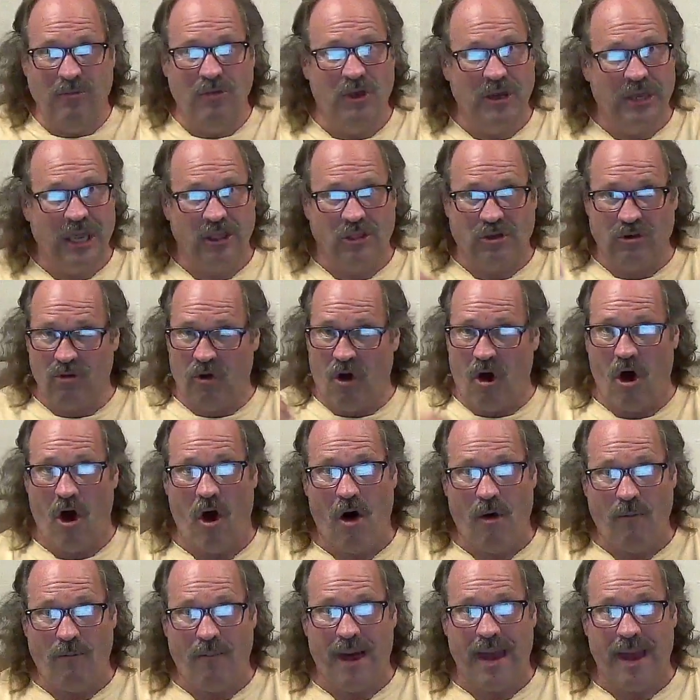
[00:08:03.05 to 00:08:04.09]
I'm looking through
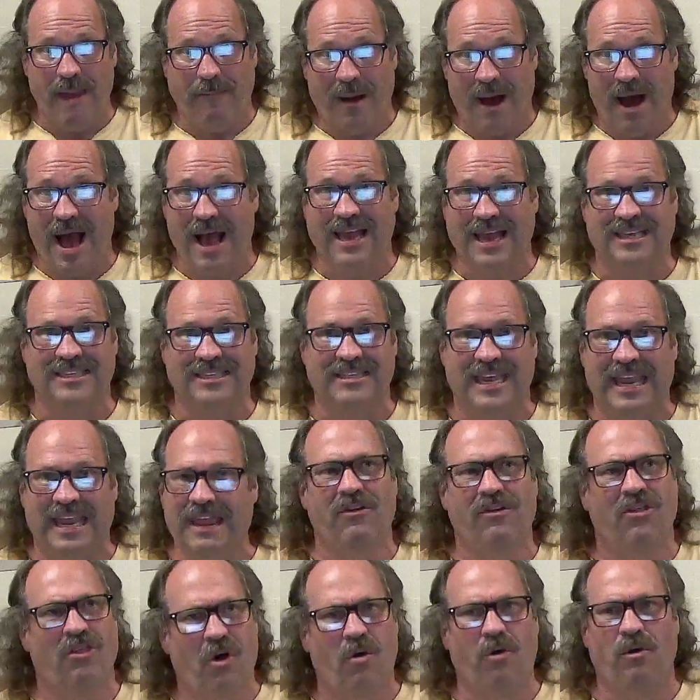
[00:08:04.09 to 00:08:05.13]
all my pockets,
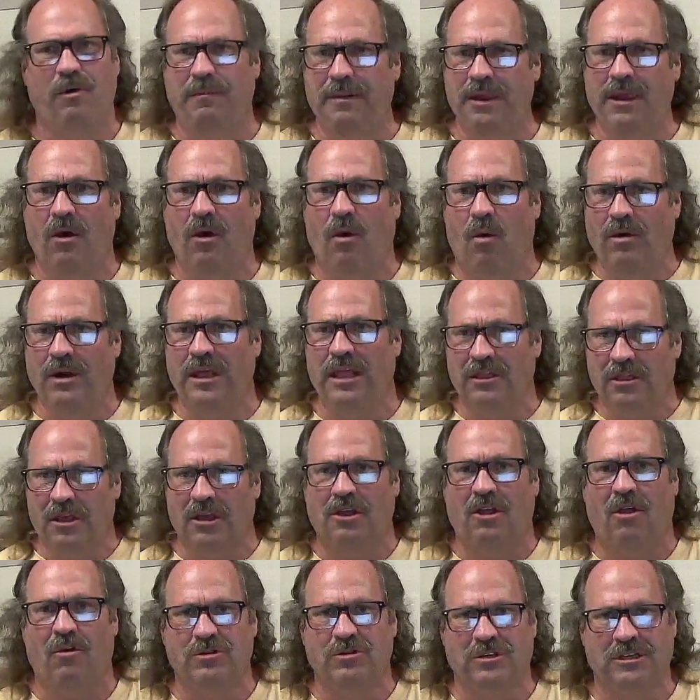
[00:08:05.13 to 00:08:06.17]
even though it would be only in
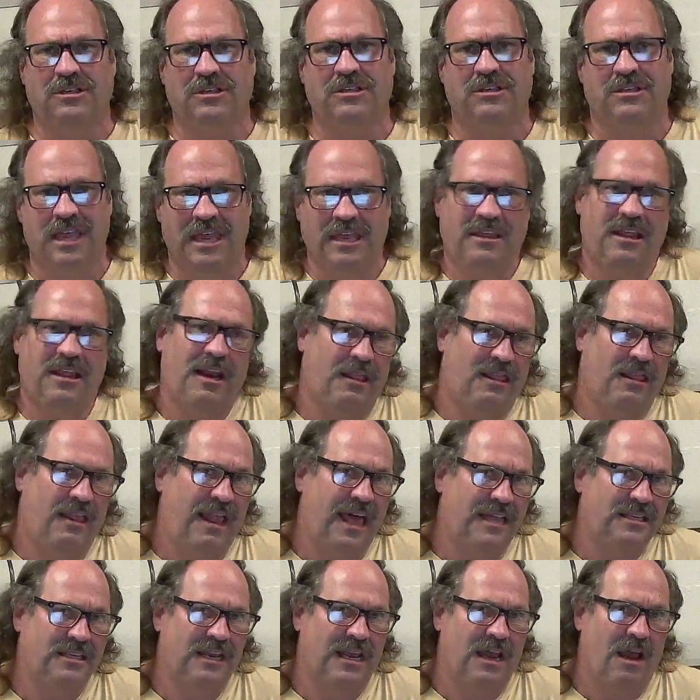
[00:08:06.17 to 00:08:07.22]
the closest thing that I,
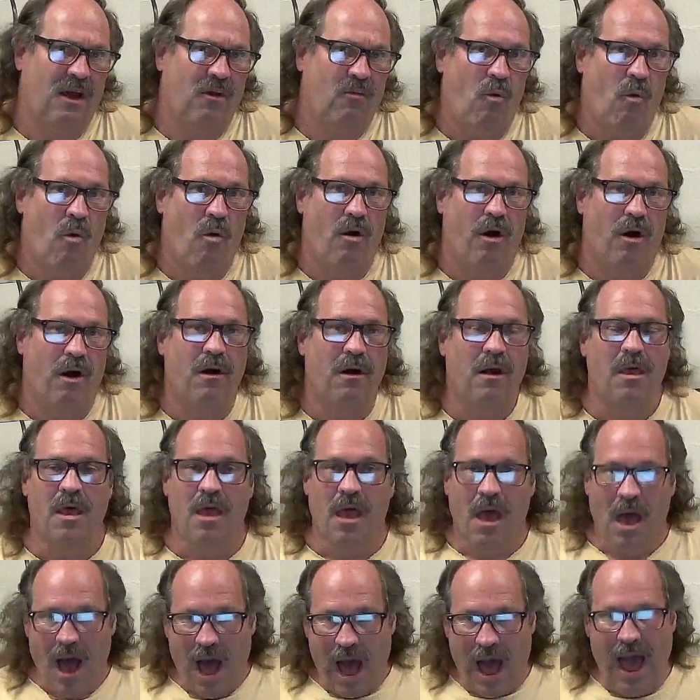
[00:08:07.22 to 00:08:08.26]
the last thing I wore.
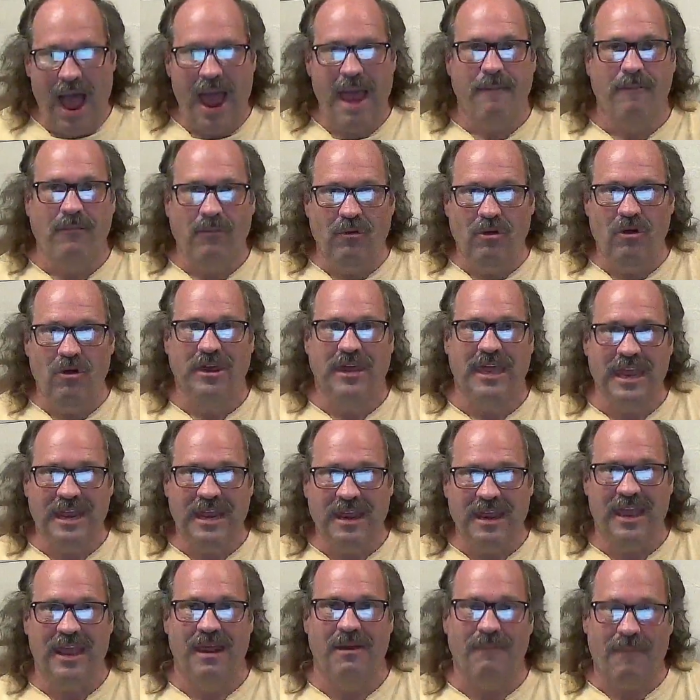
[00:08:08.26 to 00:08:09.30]
I'm
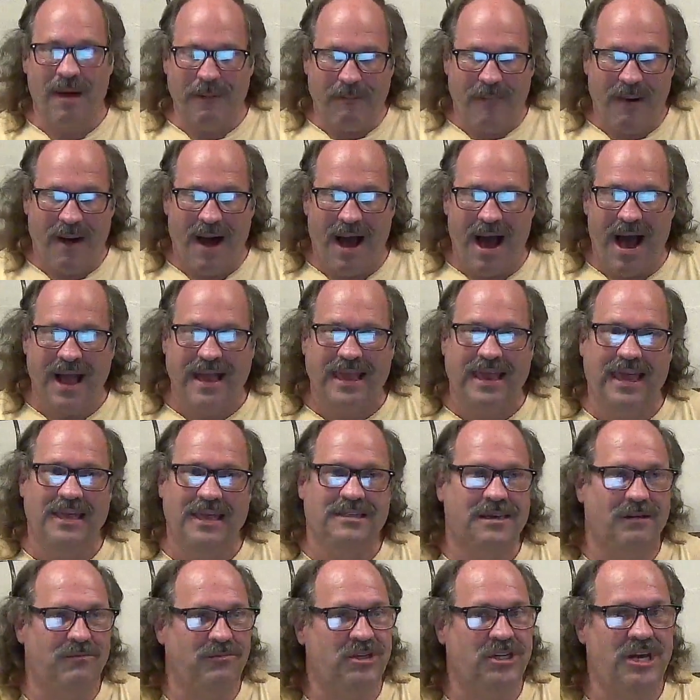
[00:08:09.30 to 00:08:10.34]
looking in my
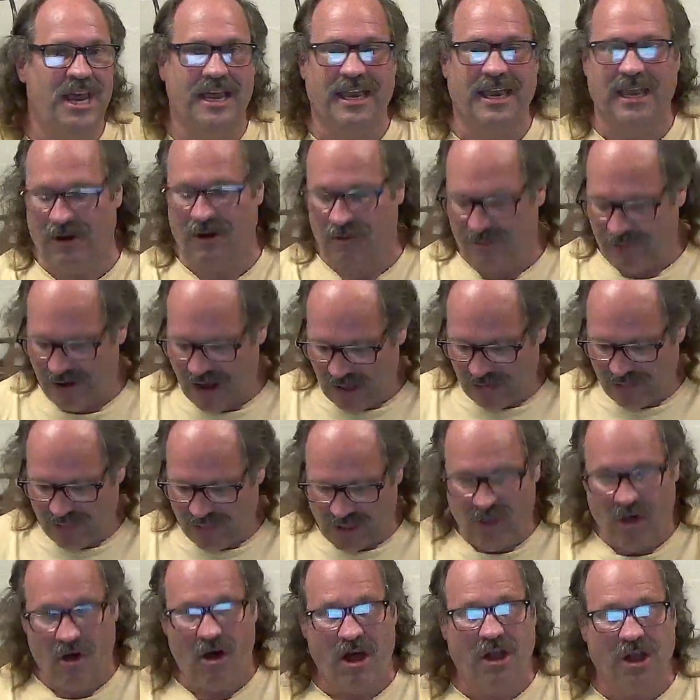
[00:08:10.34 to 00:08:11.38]
pockets. I'm checking
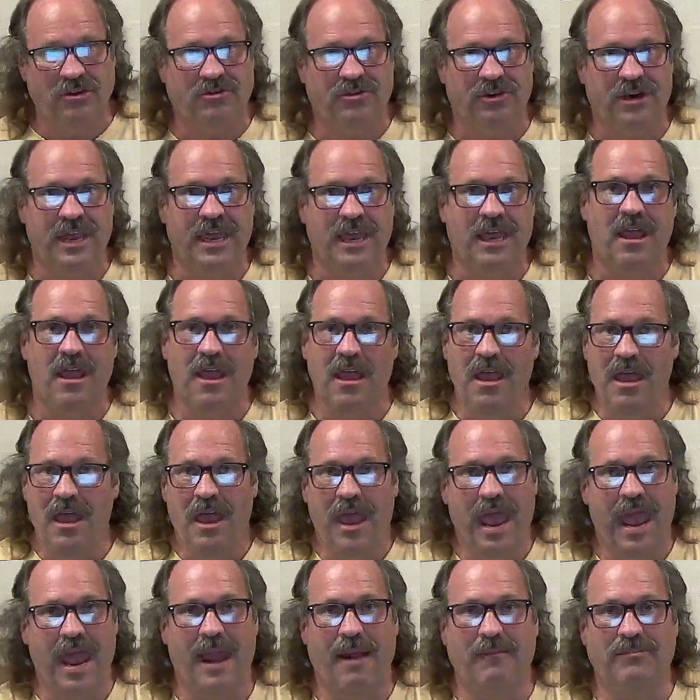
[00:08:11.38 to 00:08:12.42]
around the laundry,
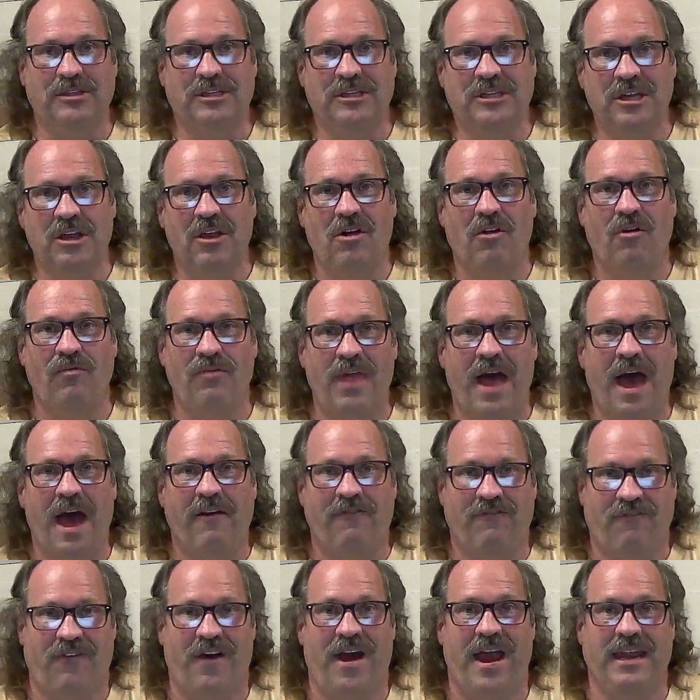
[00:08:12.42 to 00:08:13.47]
and I'm still
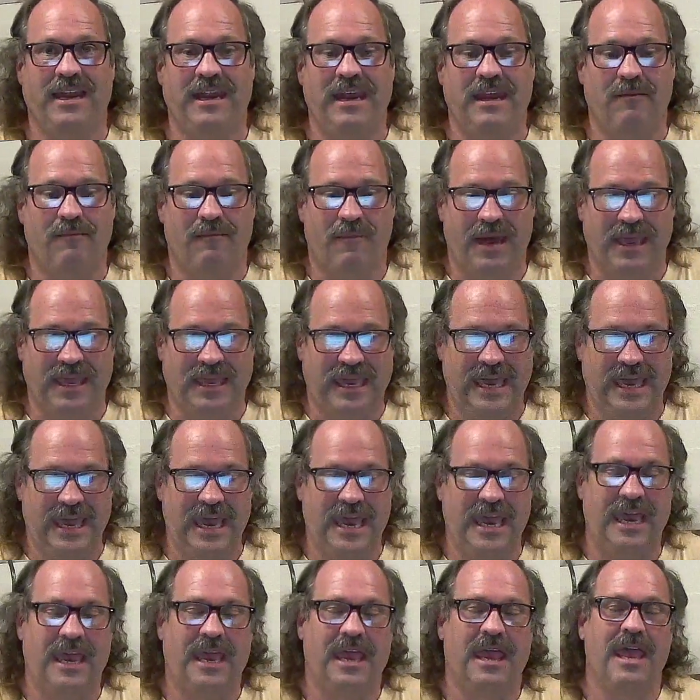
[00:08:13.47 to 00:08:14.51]
not finding my
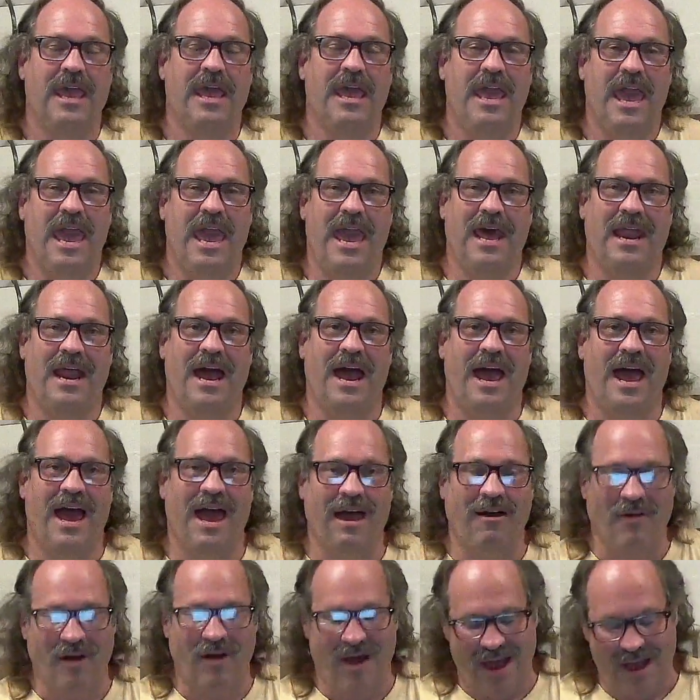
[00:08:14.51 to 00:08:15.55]
key. And I,
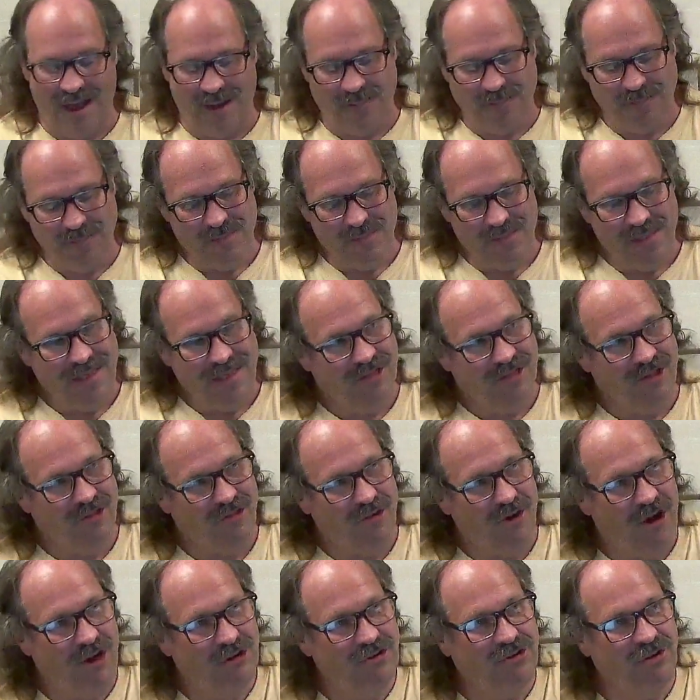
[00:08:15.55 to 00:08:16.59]
I, I
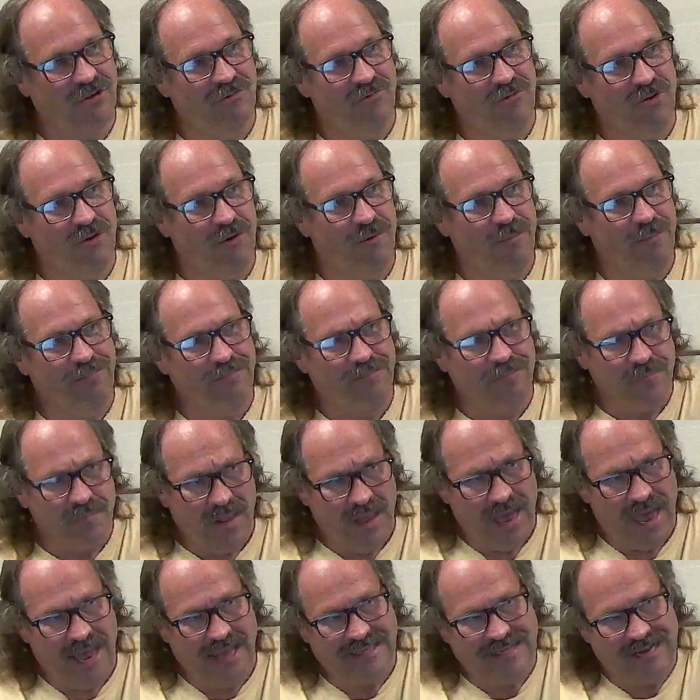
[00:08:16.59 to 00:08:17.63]
the laundry room
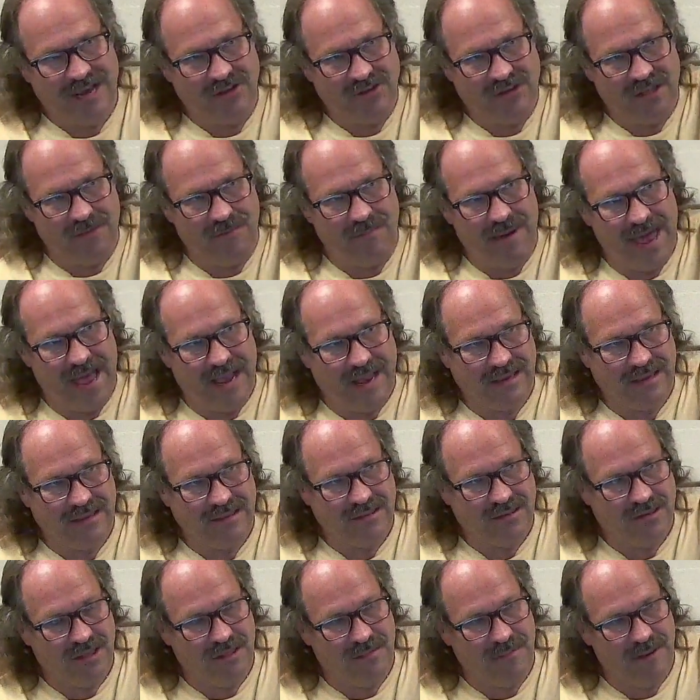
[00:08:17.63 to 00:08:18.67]
heads out to the back
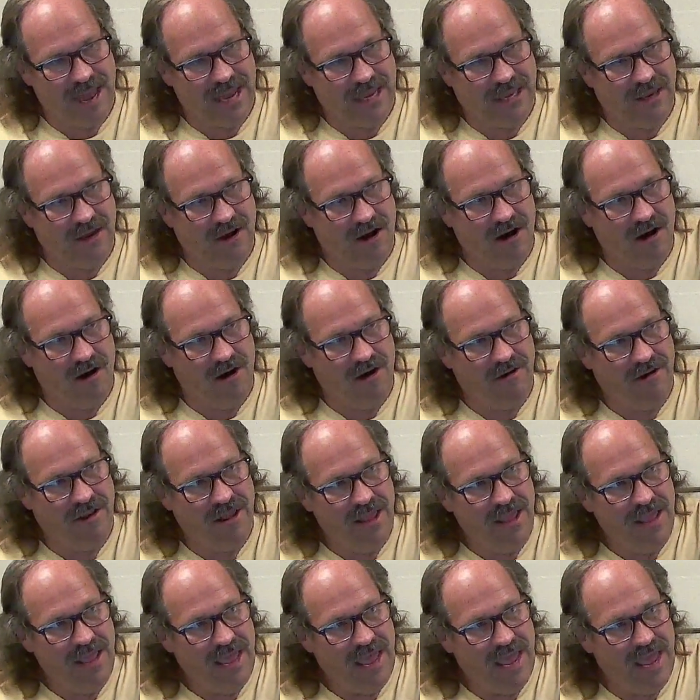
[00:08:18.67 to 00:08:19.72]
to the
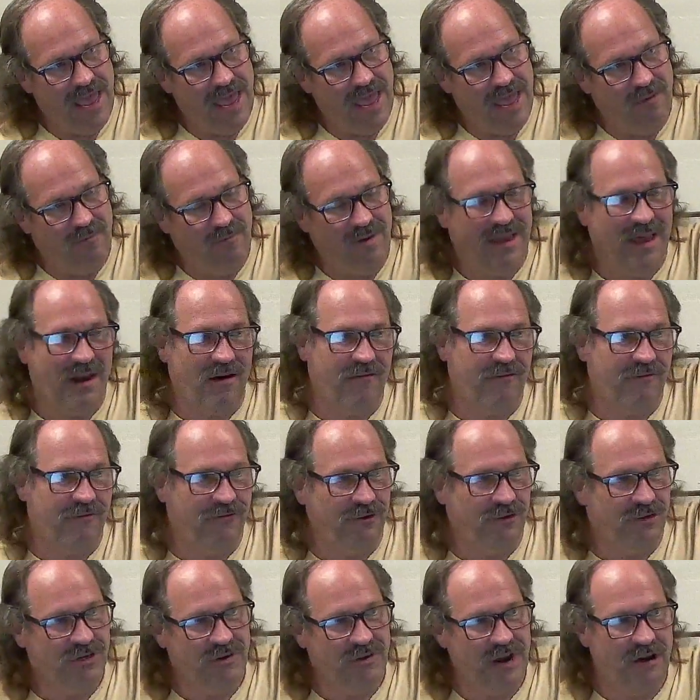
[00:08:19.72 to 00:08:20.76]
backyard, and we got a
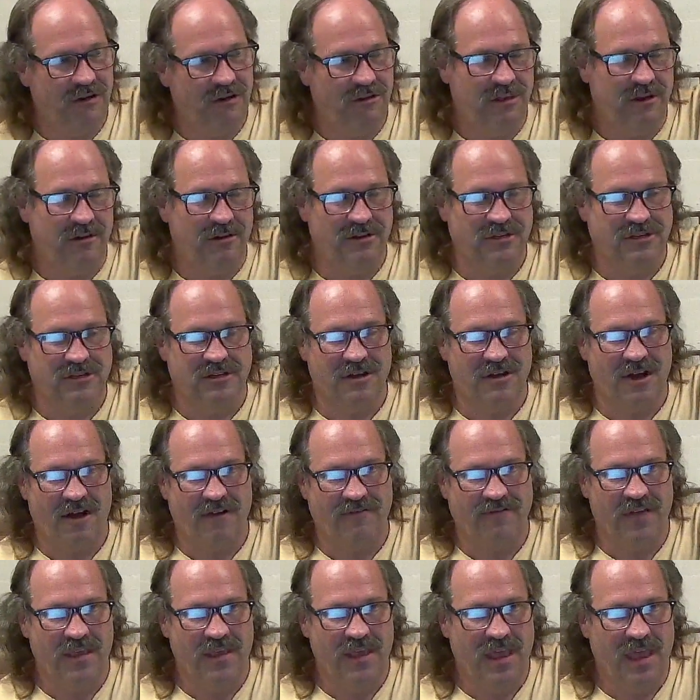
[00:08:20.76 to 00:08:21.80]
refrigerator in there and
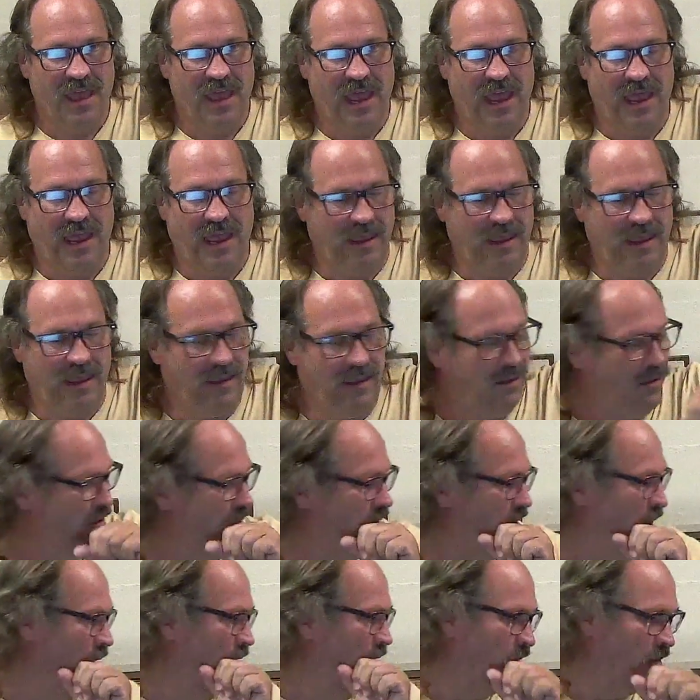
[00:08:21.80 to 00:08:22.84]
stuff.
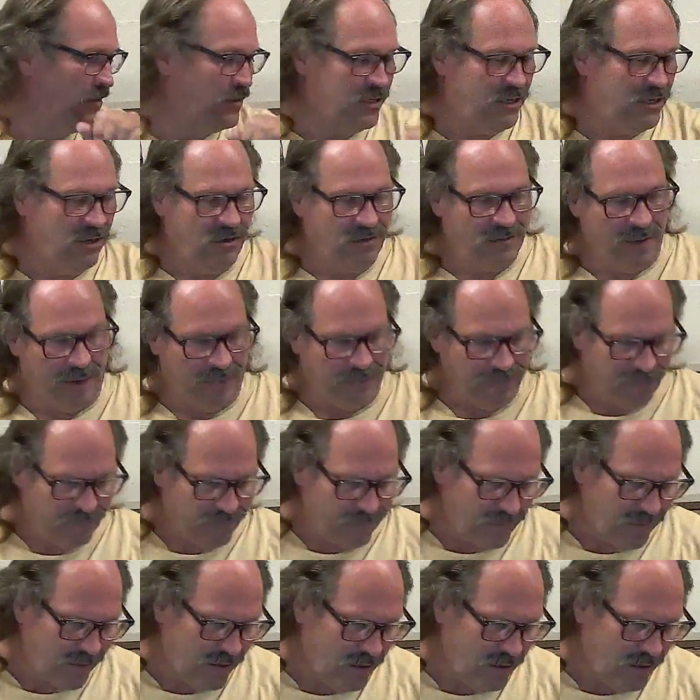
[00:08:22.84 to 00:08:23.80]
Excuse me.